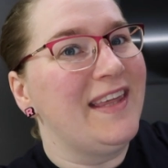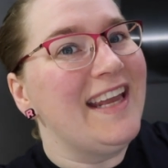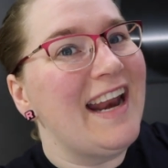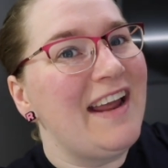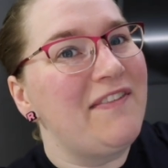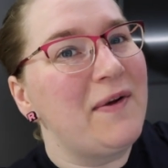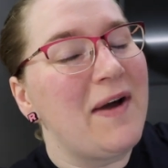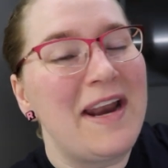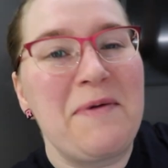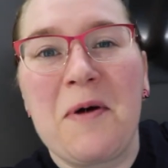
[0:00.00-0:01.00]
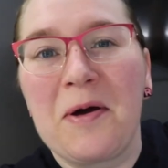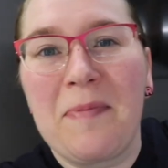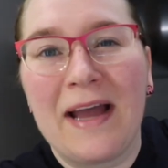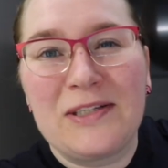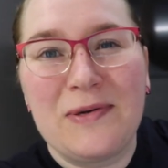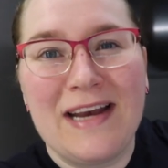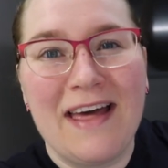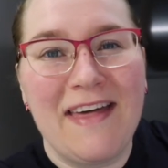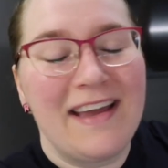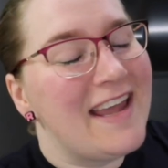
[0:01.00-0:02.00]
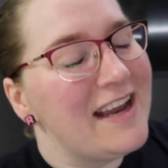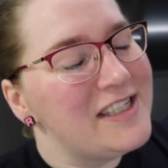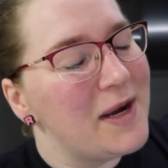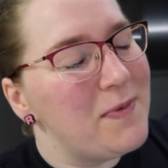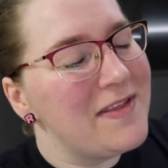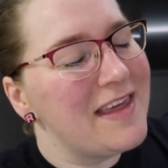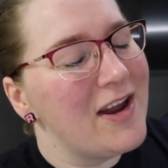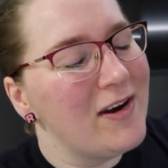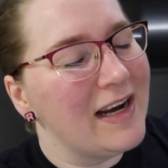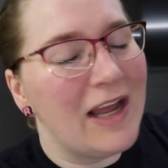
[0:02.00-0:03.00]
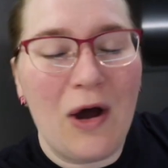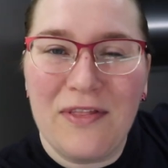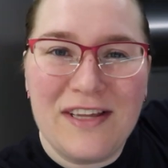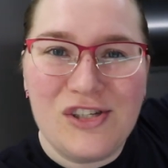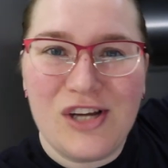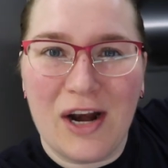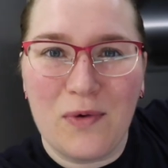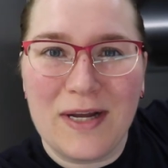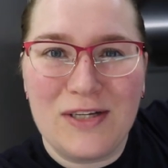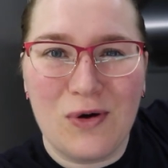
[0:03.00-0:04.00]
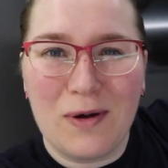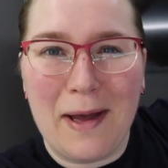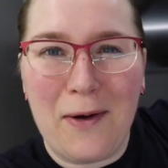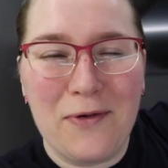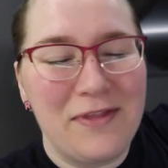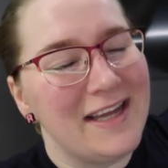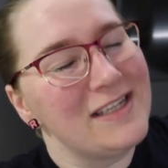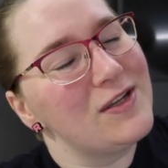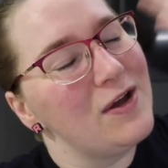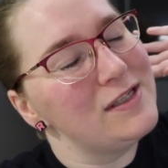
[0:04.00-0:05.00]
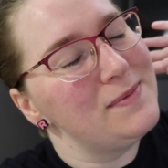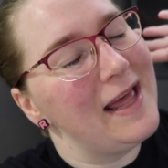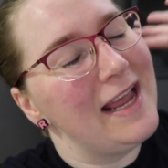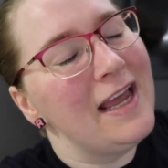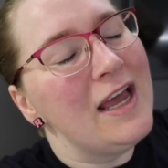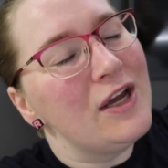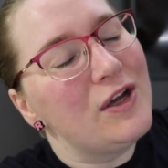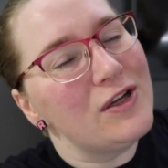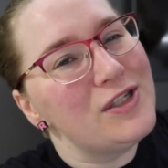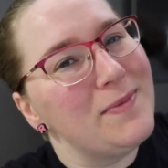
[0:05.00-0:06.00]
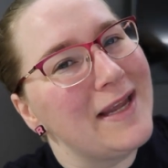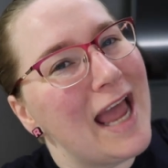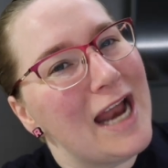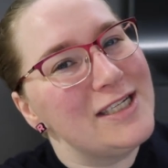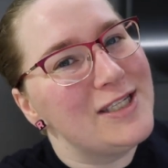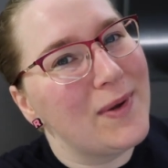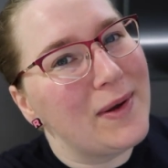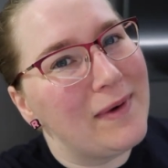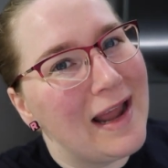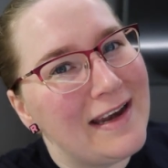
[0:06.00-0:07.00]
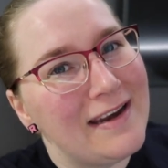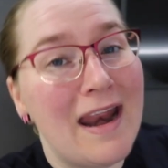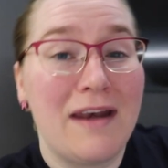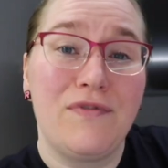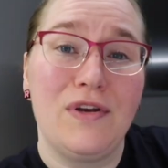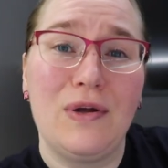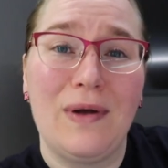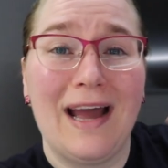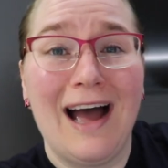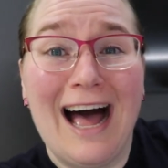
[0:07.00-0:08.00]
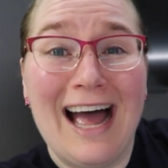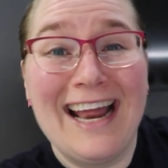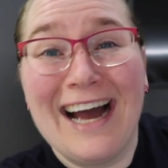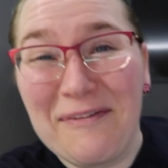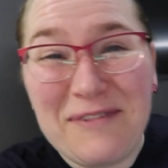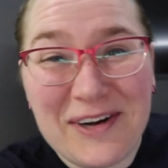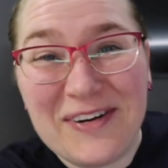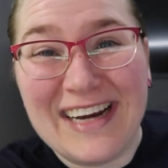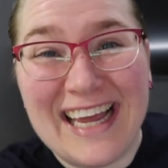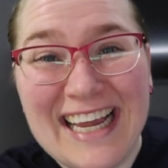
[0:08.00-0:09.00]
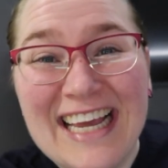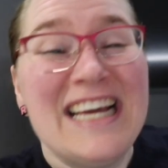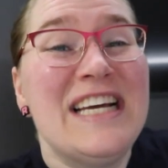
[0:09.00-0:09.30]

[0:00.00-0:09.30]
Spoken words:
G'day everyone and welcome back to another Catch Up with Kiralee. On this channel we talk about all things cosplay, costuming and sewing related, and if you're new here, hi, I'm Kiralee.